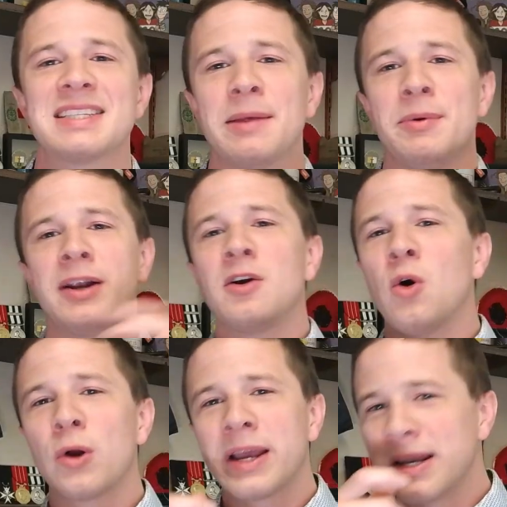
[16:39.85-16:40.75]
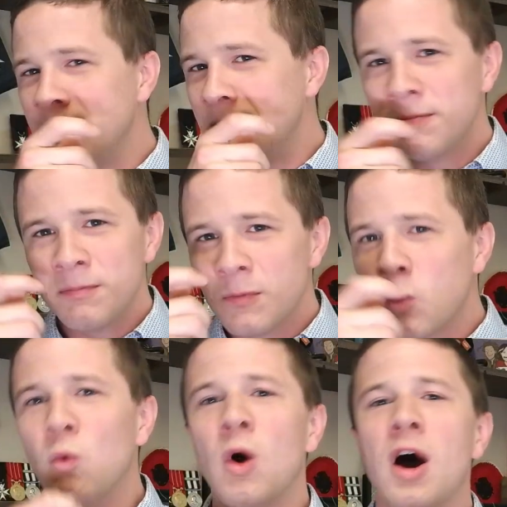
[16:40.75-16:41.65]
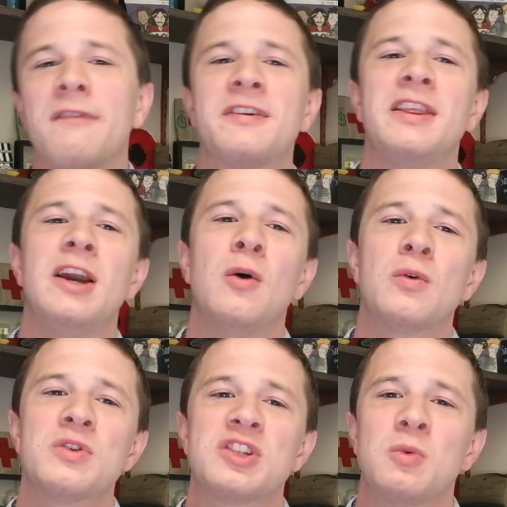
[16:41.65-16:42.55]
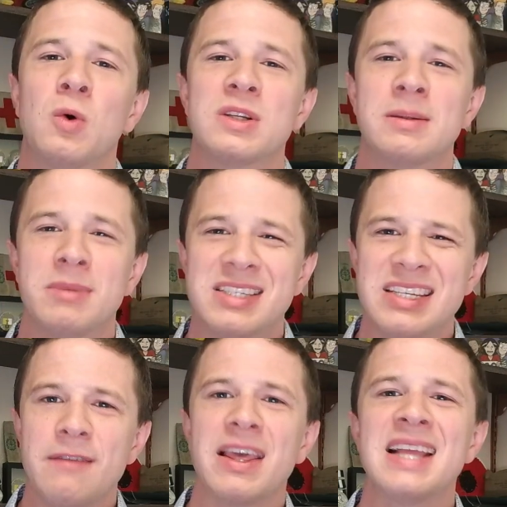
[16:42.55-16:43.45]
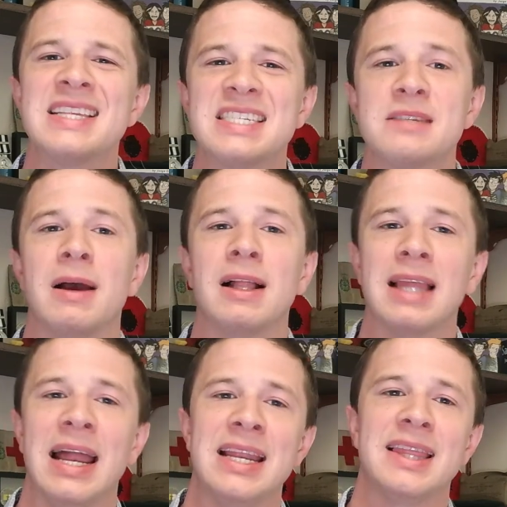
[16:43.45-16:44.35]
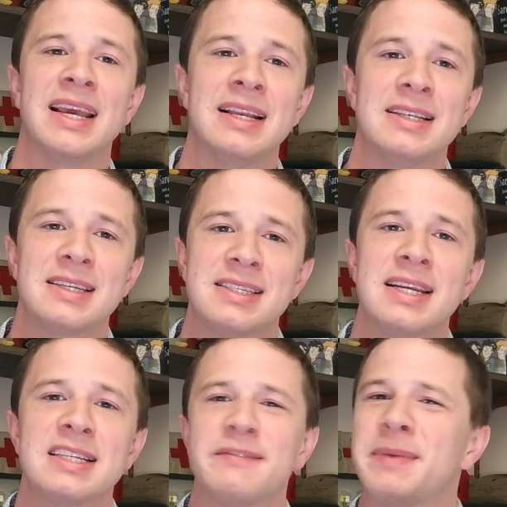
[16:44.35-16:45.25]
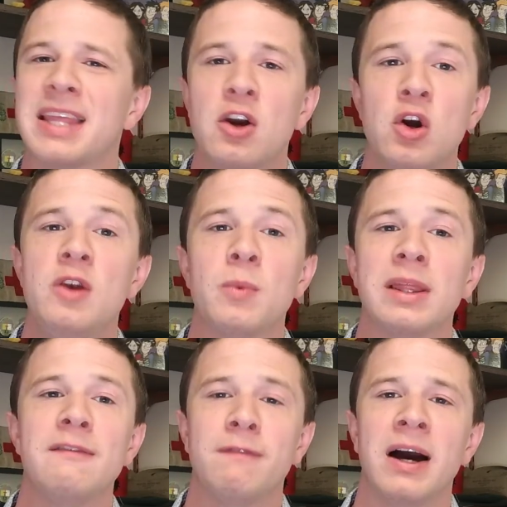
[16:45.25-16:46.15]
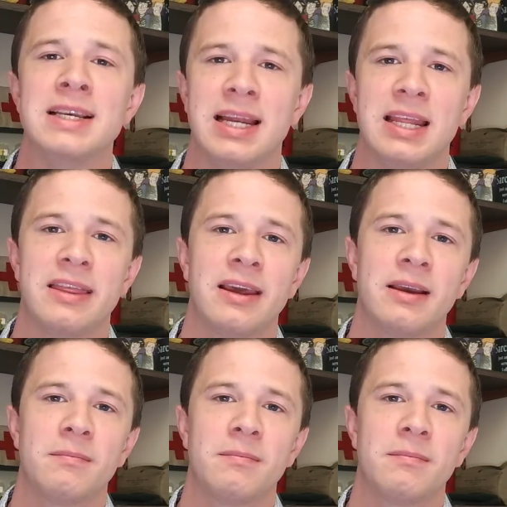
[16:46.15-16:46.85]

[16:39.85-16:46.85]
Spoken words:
They would uncork it and waft the odors towards them to see if they can smell anything distinctive, but they couldn't really find anything.